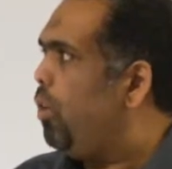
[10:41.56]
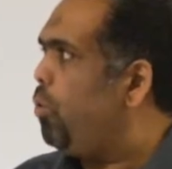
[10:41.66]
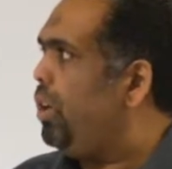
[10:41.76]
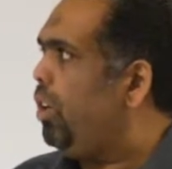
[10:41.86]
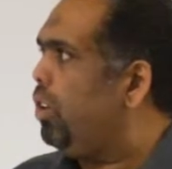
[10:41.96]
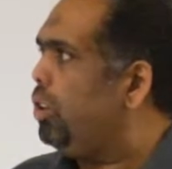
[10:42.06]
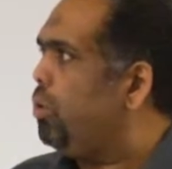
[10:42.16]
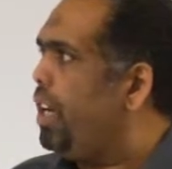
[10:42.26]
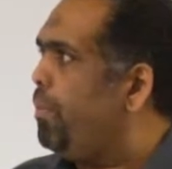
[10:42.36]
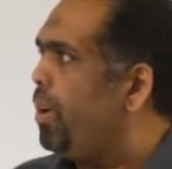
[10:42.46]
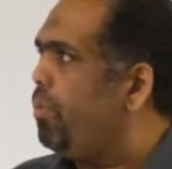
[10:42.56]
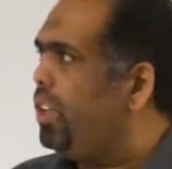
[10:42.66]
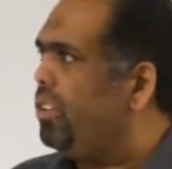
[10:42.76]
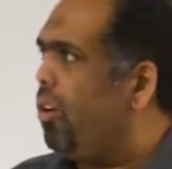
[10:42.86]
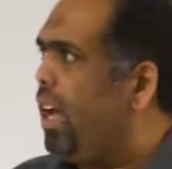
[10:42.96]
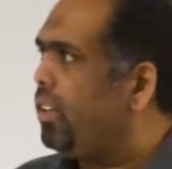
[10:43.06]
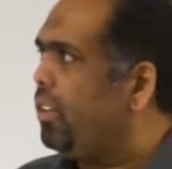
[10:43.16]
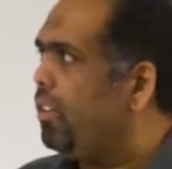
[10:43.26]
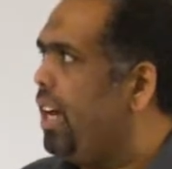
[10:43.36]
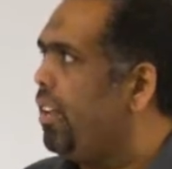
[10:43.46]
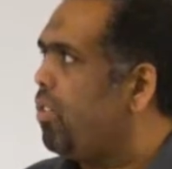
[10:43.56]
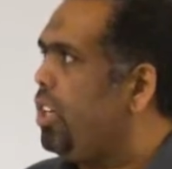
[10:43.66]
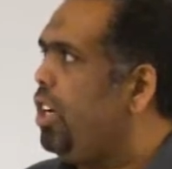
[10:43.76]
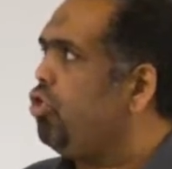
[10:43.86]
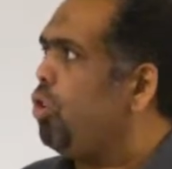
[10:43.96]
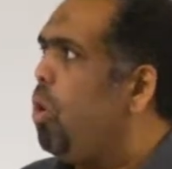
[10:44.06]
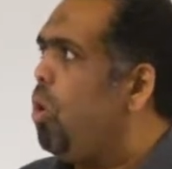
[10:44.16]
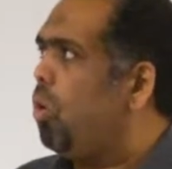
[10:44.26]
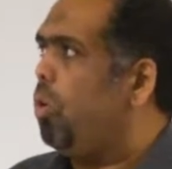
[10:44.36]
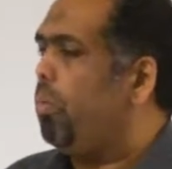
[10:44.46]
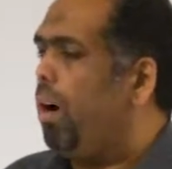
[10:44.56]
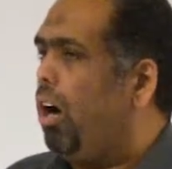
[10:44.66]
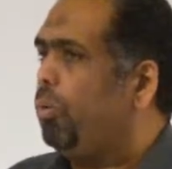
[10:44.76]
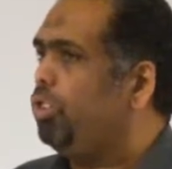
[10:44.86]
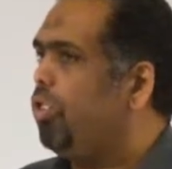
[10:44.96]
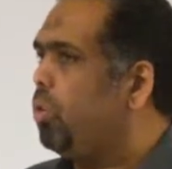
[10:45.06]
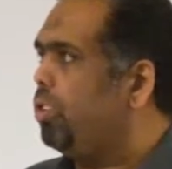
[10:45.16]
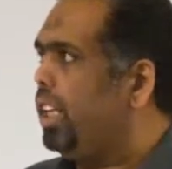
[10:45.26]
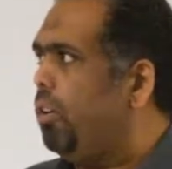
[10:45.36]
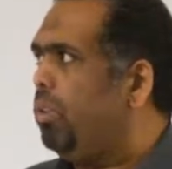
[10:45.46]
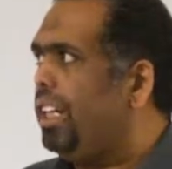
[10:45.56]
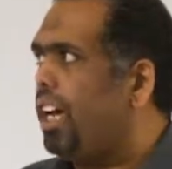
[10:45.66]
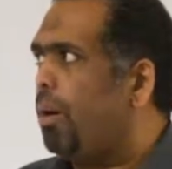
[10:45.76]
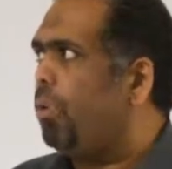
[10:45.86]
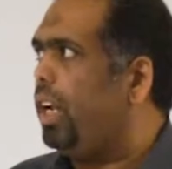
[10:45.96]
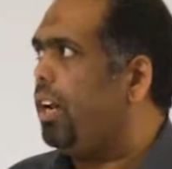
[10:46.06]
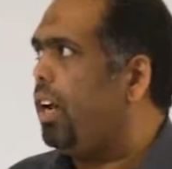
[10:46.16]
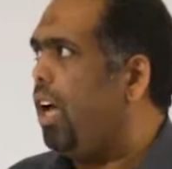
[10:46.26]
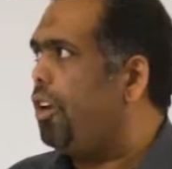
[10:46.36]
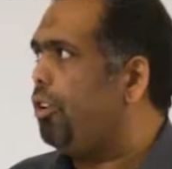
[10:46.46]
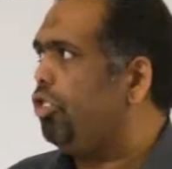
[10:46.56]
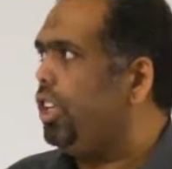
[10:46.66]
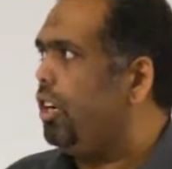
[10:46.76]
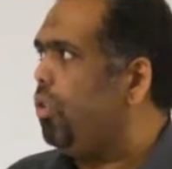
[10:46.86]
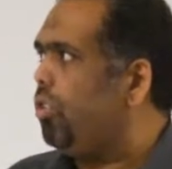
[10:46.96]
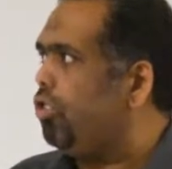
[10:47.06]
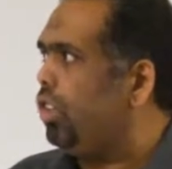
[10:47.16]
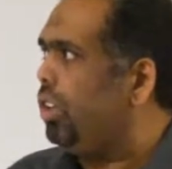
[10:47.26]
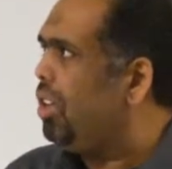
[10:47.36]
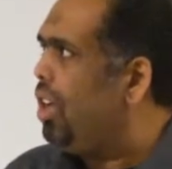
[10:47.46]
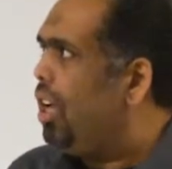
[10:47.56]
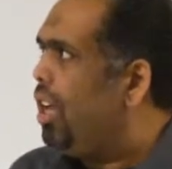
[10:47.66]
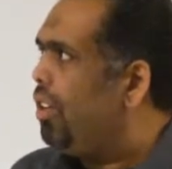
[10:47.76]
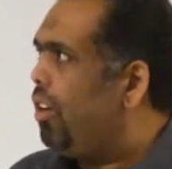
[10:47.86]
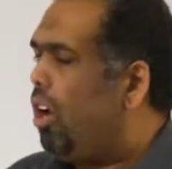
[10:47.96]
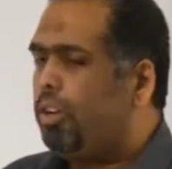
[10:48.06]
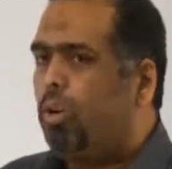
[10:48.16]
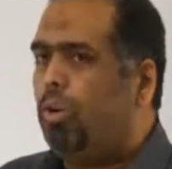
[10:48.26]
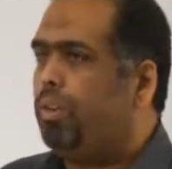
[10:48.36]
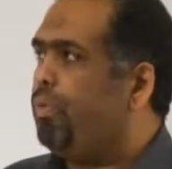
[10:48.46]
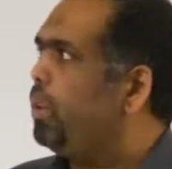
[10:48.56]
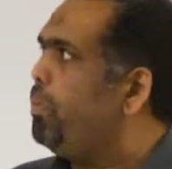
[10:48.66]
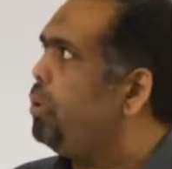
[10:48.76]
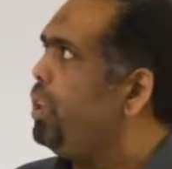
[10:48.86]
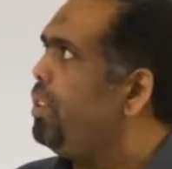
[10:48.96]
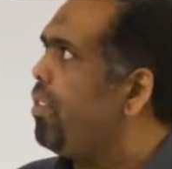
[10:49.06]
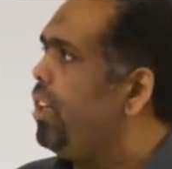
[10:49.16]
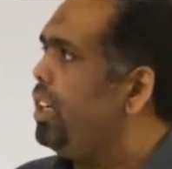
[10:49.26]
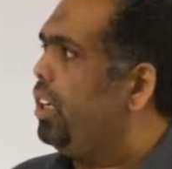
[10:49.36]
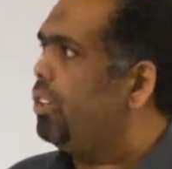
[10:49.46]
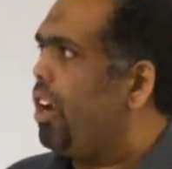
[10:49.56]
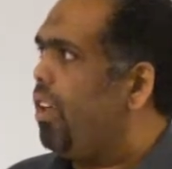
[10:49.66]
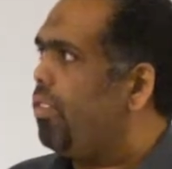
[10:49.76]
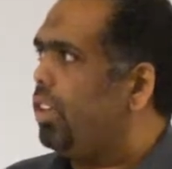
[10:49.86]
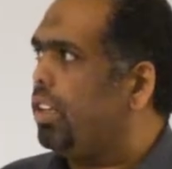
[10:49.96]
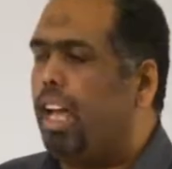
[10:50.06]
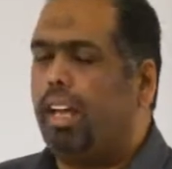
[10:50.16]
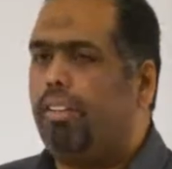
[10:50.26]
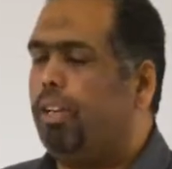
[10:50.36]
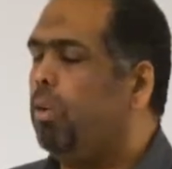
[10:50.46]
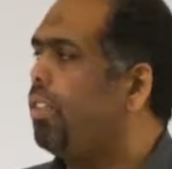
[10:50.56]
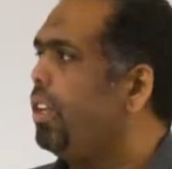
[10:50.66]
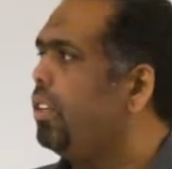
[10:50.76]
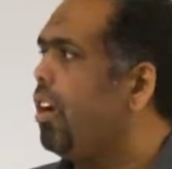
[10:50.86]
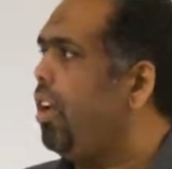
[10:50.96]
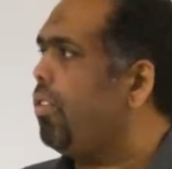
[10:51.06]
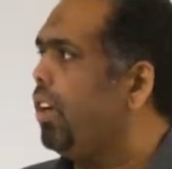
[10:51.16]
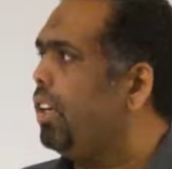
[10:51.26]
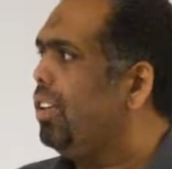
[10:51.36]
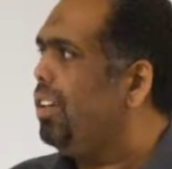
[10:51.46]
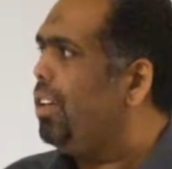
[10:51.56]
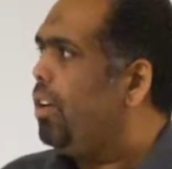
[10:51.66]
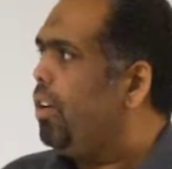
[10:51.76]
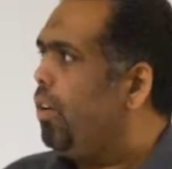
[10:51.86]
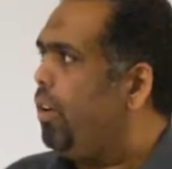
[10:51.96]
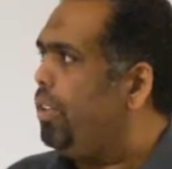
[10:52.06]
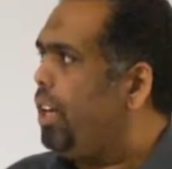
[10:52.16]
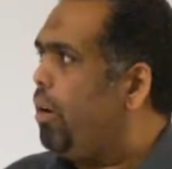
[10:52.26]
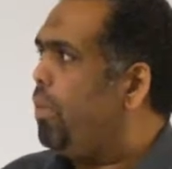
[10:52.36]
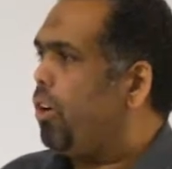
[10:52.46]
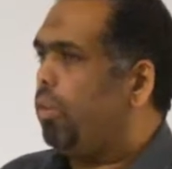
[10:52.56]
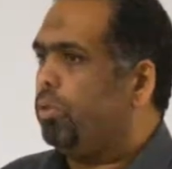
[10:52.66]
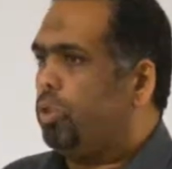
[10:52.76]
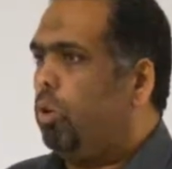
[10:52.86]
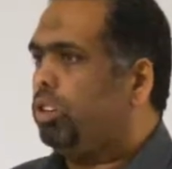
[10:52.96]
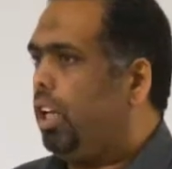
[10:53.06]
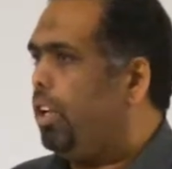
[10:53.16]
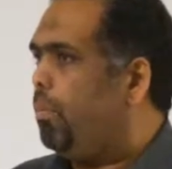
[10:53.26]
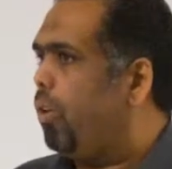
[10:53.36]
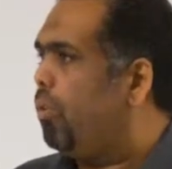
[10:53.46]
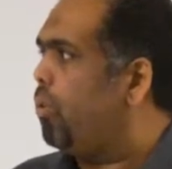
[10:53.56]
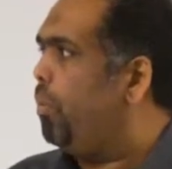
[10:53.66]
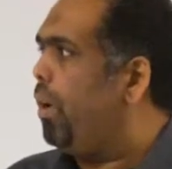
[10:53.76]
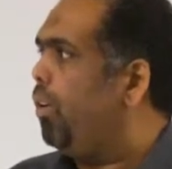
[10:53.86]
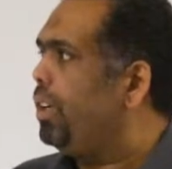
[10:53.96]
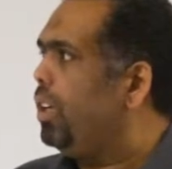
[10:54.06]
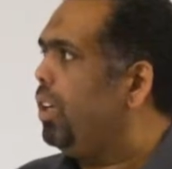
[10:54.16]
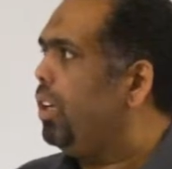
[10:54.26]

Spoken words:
if we look into the number of the CHO compound, which is contain only carbon and hydrogen and oxygen, there are no difference between the southern transect and the northern transect in the total number of compound.